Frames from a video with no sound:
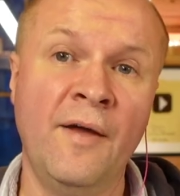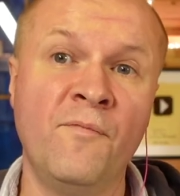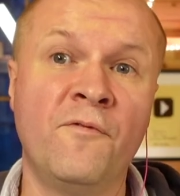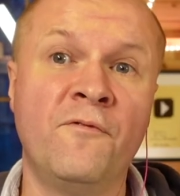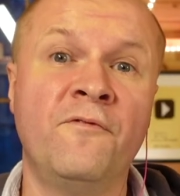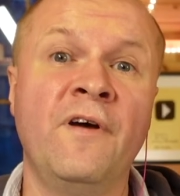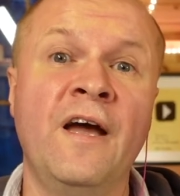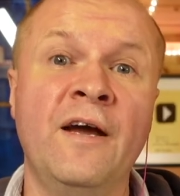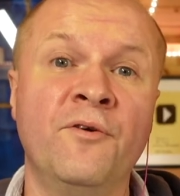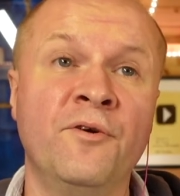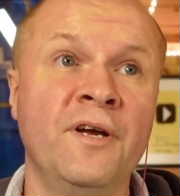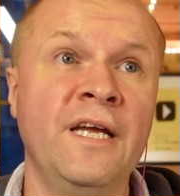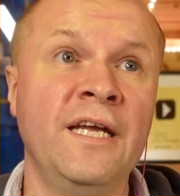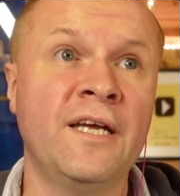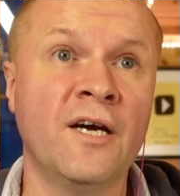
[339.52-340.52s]
am
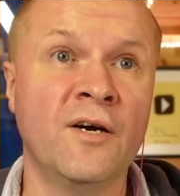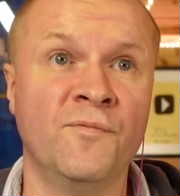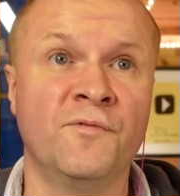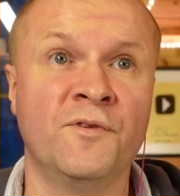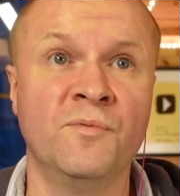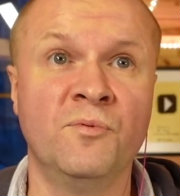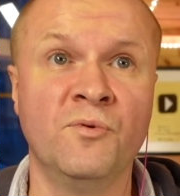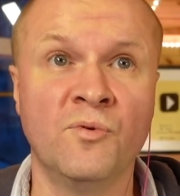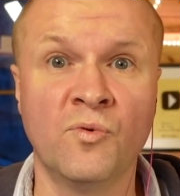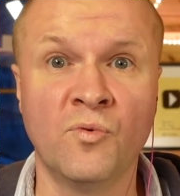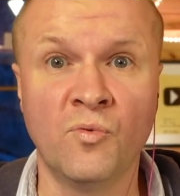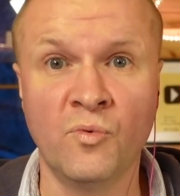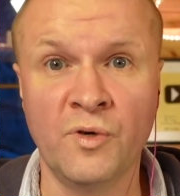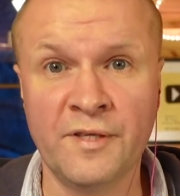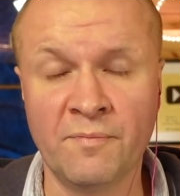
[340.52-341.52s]
very comfortable
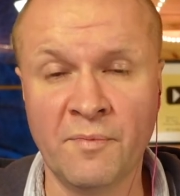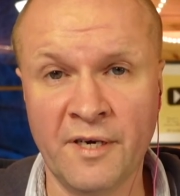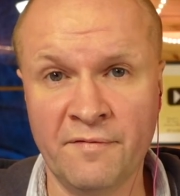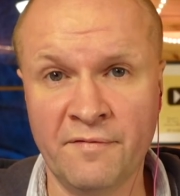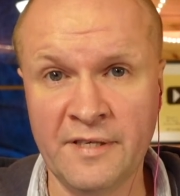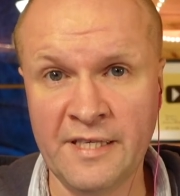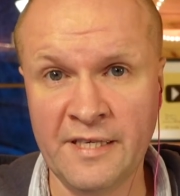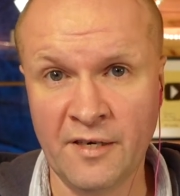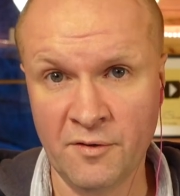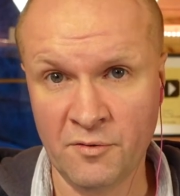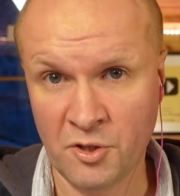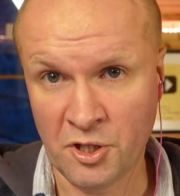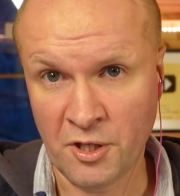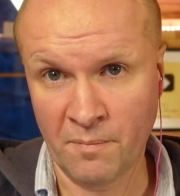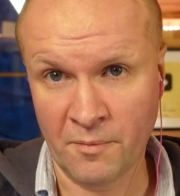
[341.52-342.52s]
with my
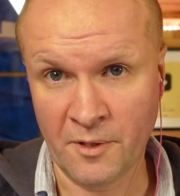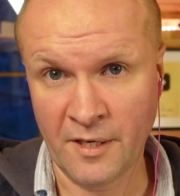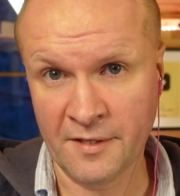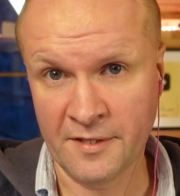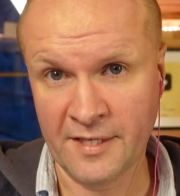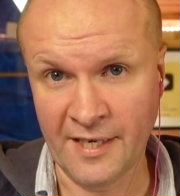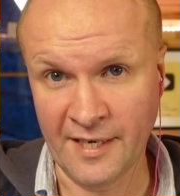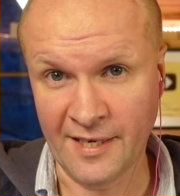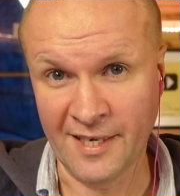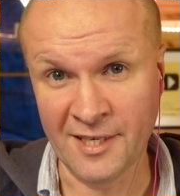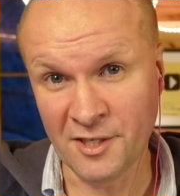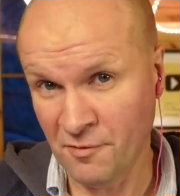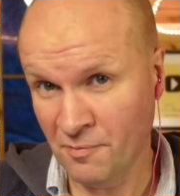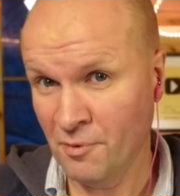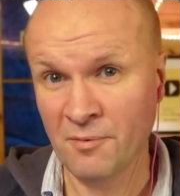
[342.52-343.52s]
videos jump cutting,
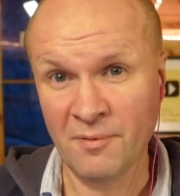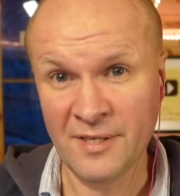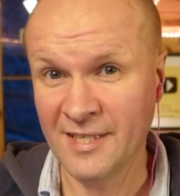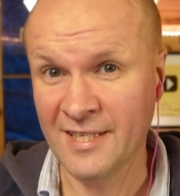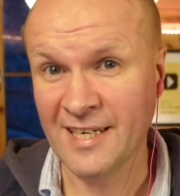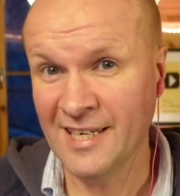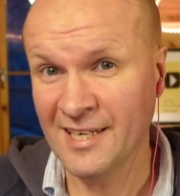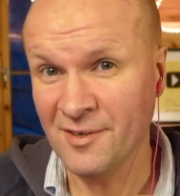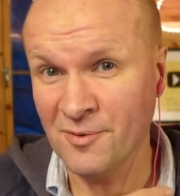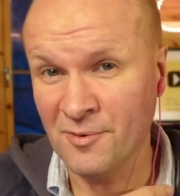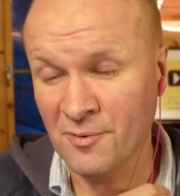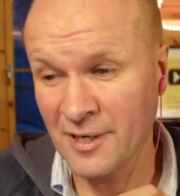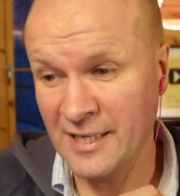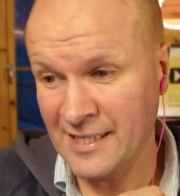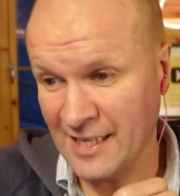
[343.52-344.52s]
as you've probably seen
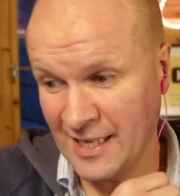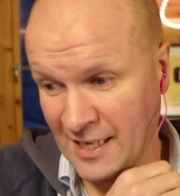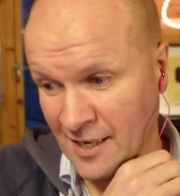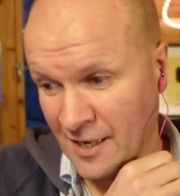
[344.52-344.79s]
already.